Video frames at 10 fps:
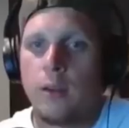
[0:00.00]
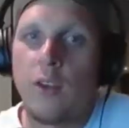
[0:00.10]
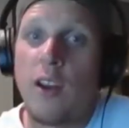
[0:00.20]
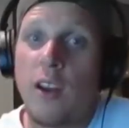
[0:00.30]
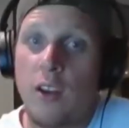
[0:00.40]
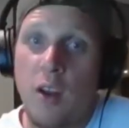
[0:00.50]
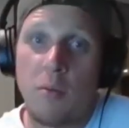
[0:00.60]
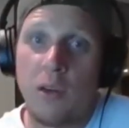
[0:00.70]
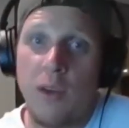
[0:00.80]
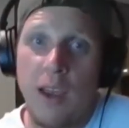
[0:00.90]
You had a
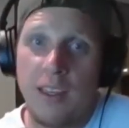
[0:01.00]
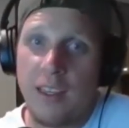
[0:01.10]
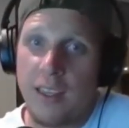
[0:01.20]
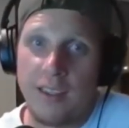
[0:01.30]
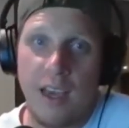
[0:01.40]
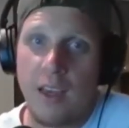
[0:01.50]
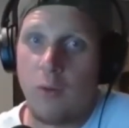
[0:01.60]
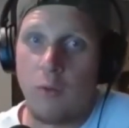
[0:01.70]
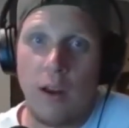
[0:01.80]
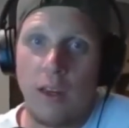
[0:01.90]
number of ideas kind
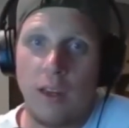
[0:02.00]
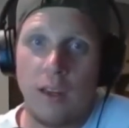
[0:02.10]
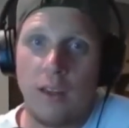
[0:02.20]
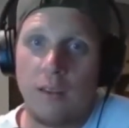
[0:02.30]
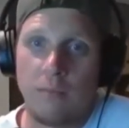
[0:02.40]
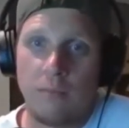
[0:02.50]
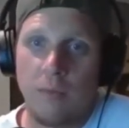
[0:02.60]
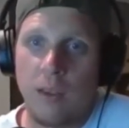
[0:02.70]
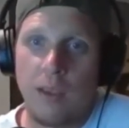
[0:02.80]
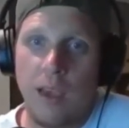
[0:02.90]
of ready to
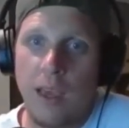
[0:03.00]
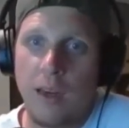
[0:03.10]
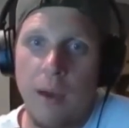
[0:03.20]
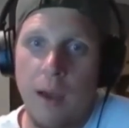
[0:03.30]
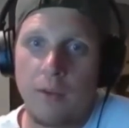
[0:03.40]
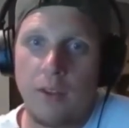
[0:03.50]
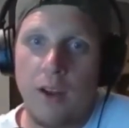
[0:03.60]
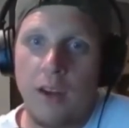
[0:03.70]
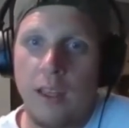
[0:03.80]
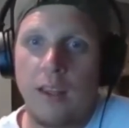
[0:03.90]
kind of pounce
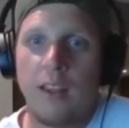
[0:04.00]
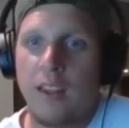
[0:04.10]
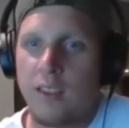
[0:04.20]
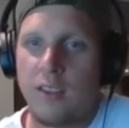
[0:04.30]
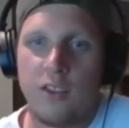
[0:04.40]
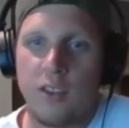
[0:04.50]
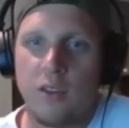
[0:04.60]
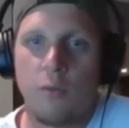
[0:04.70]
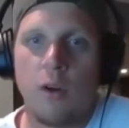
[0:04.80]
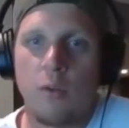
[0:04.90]
on, and then this is just
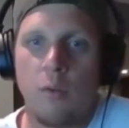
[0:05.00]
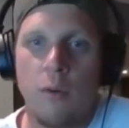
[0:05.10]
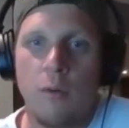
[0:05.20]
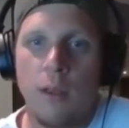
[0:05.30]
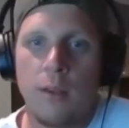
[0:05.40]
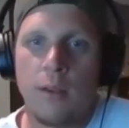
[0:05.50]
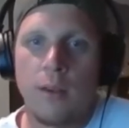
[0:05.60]
the one you went with.